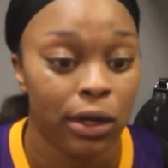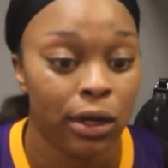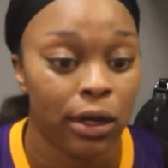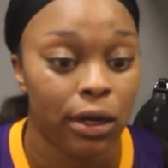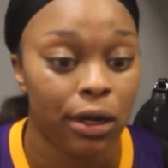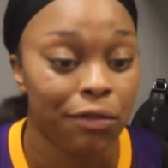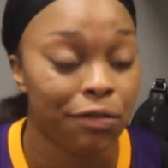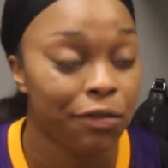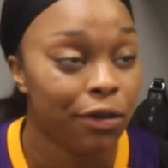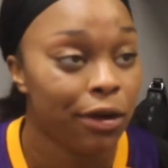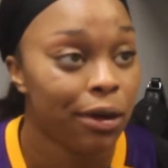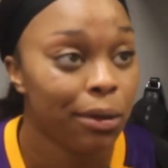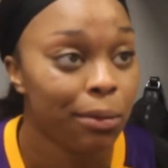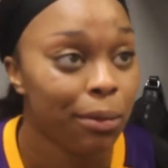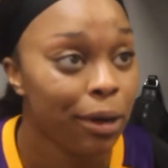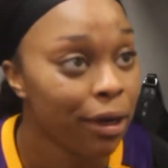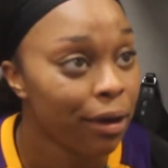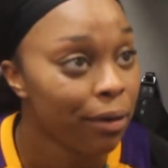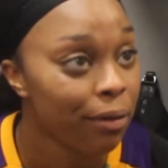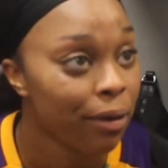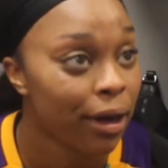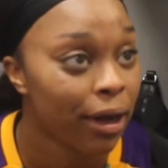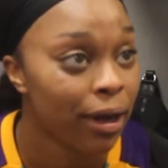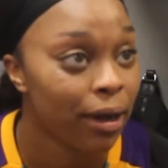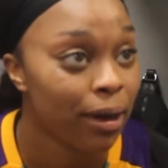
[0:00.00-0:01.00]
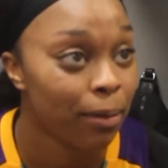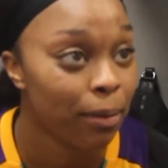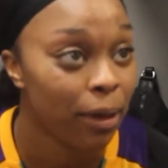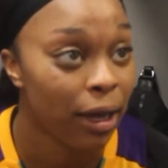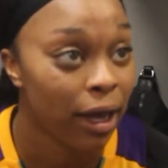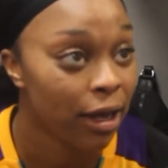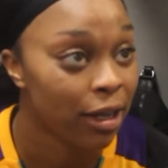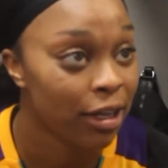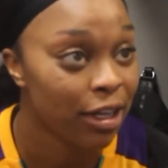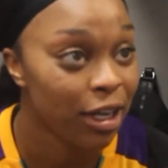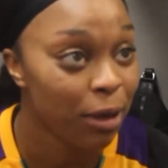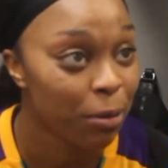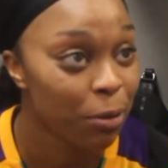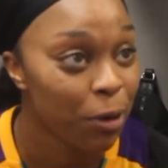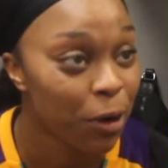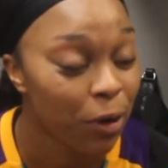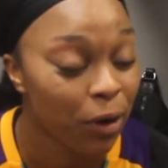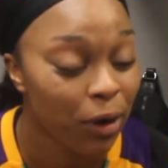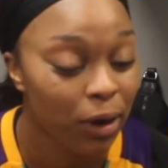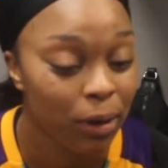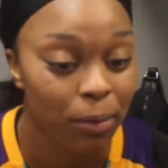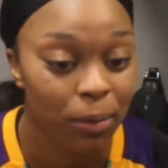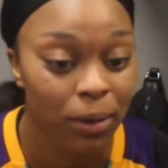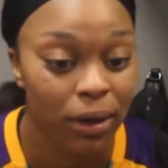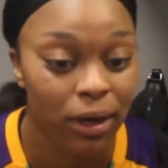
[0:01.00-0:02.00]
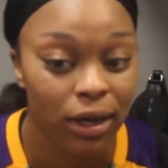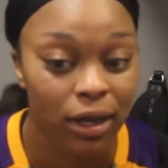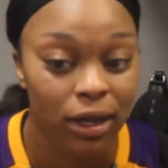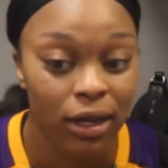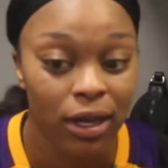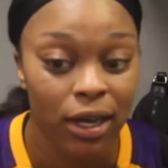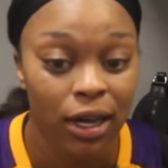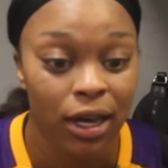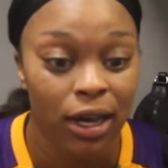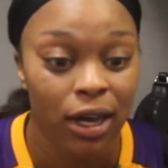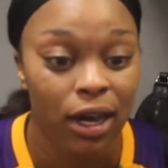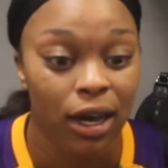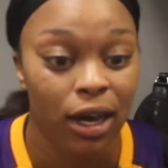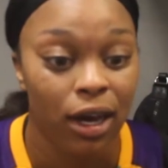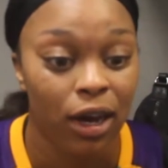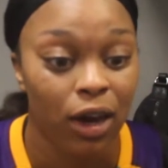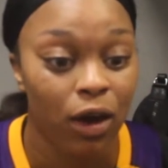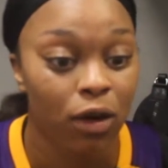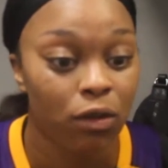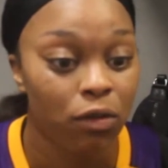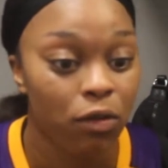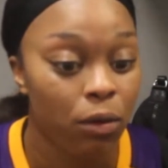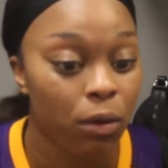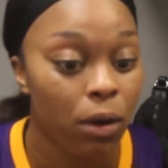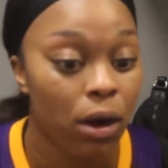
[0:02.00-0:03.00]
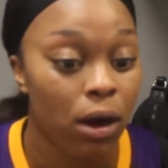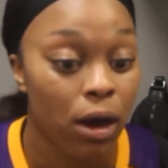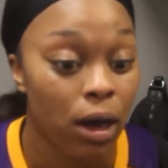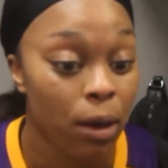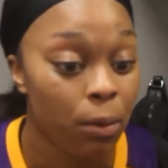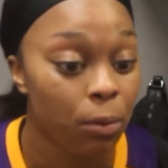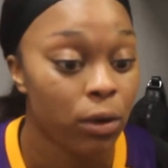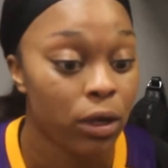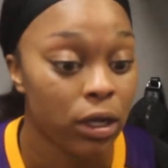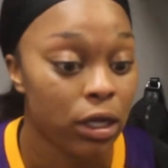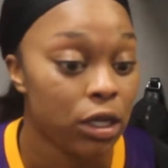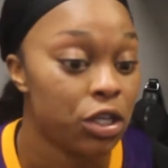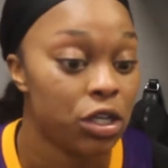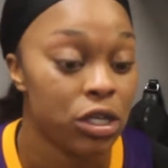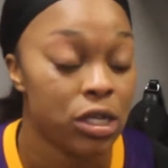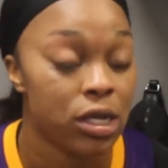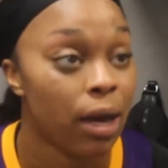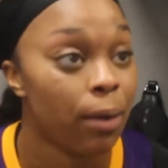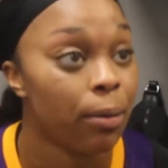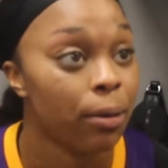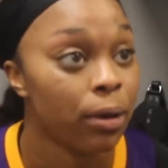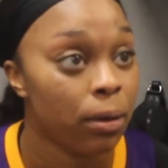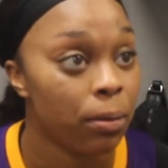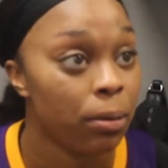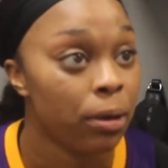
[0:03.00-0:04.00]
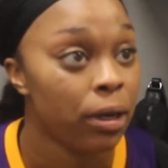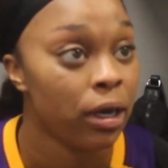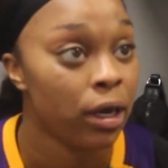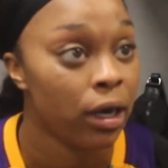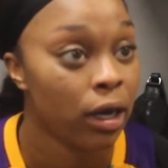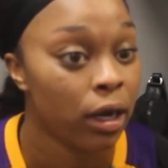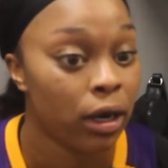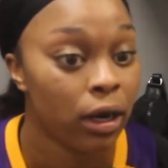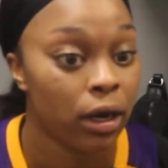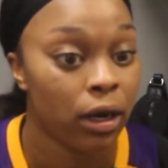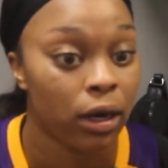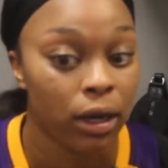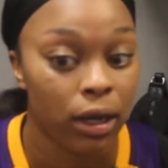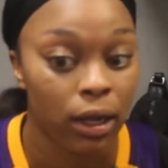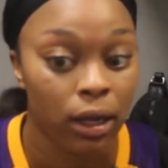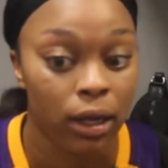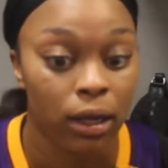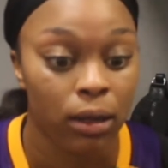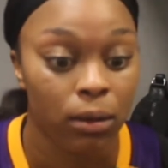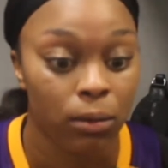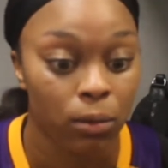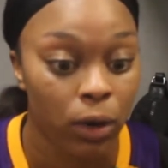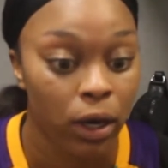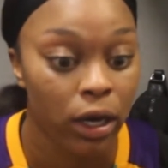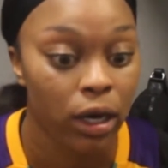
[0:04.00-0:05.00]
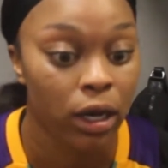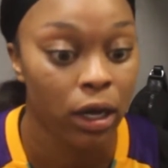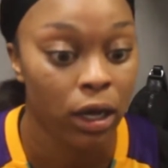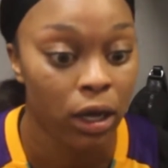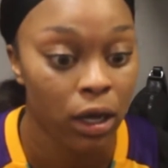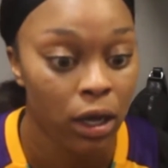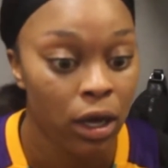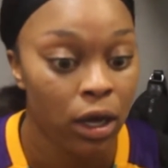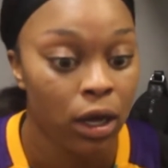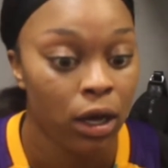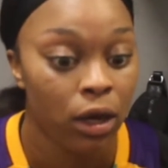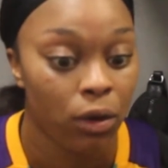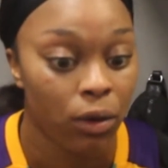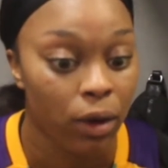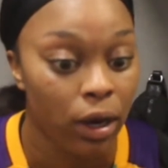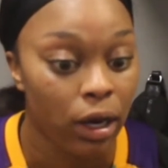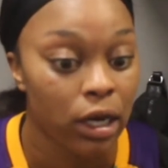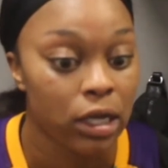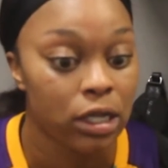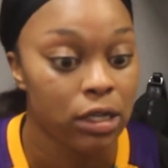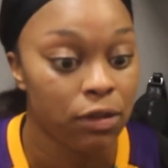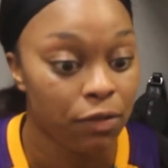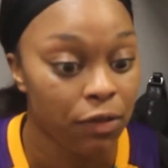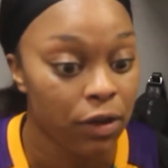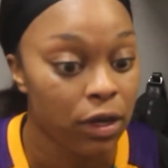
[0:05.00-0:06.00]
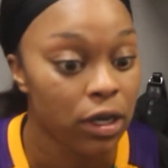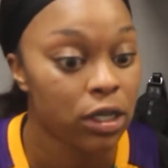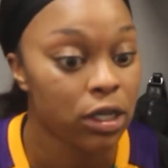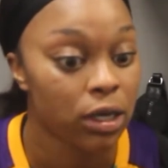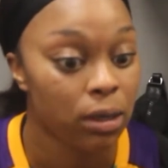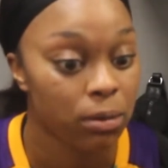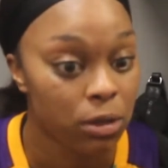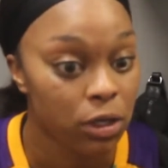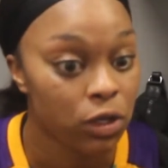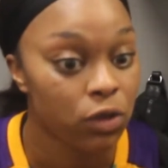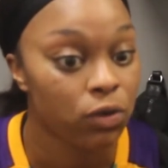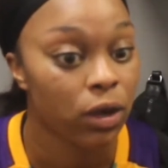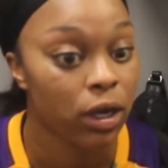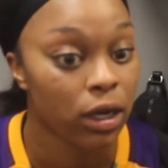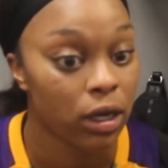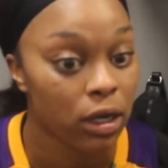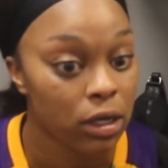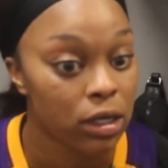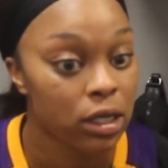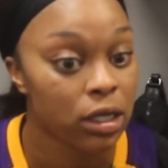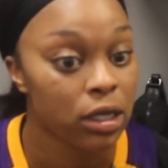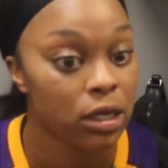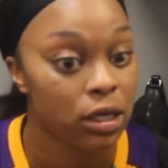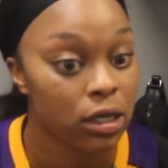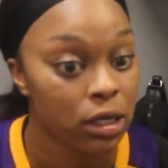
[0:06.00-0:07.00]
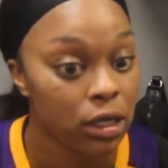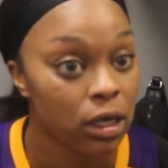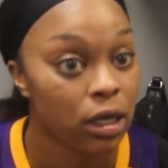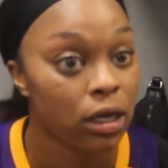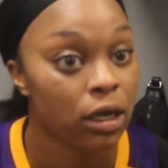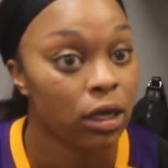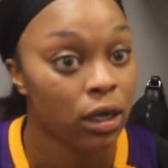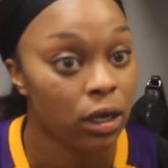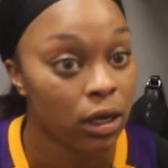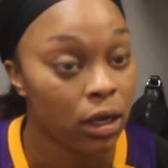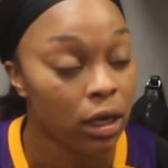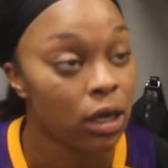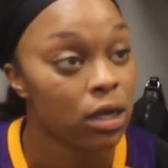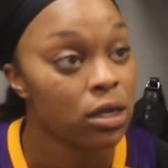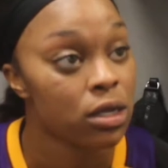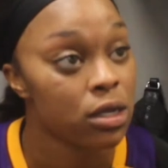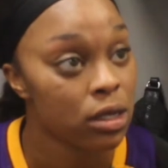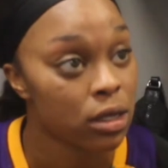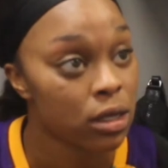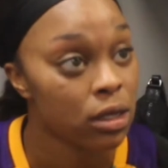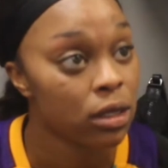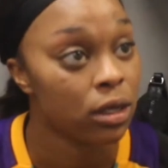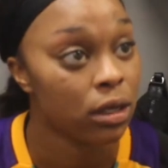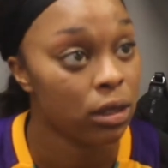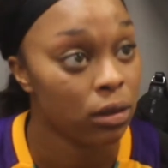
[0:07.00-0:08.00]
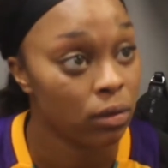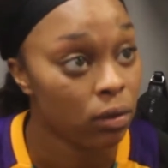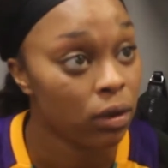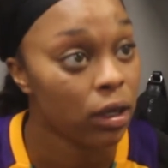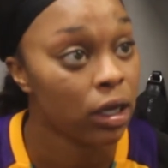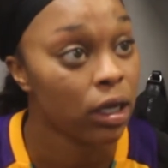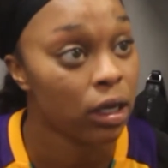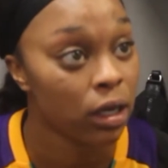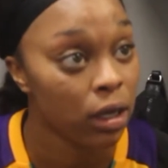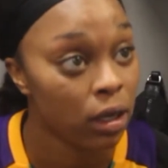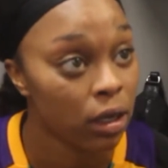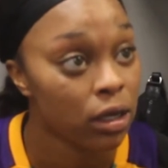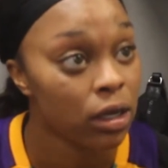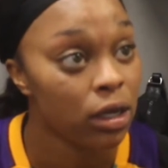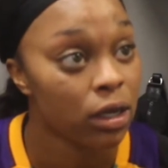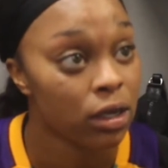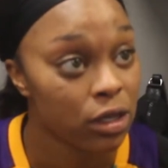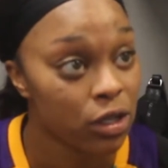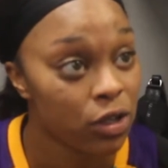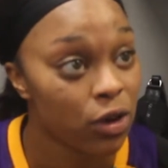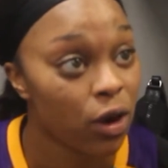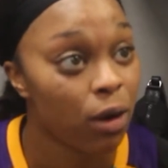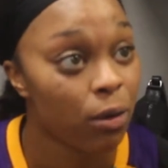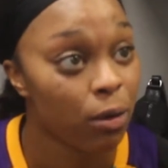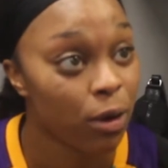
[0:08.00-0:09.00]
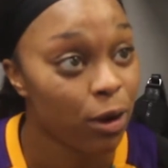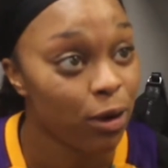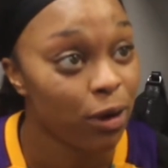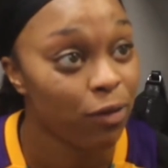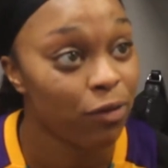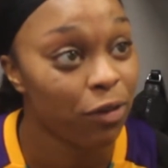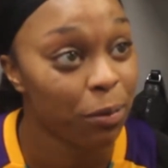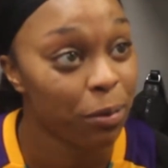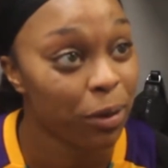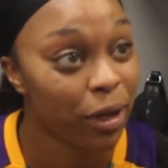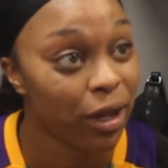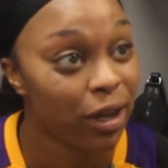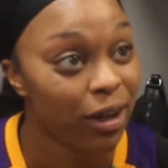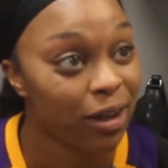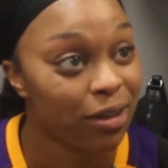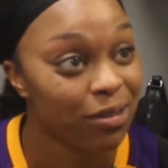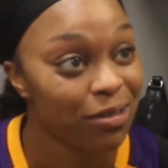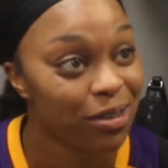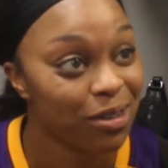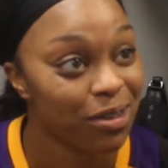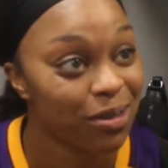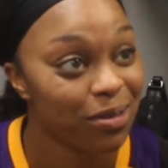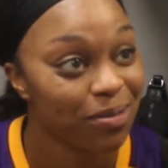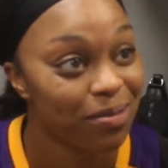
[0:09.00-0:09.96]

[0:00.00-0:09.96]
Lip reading: They're fun to be around. I mean, I can keep going. But overall, I'm really just happy to be here. I'm ready to finish up this regular season and really start rolling for playoffs.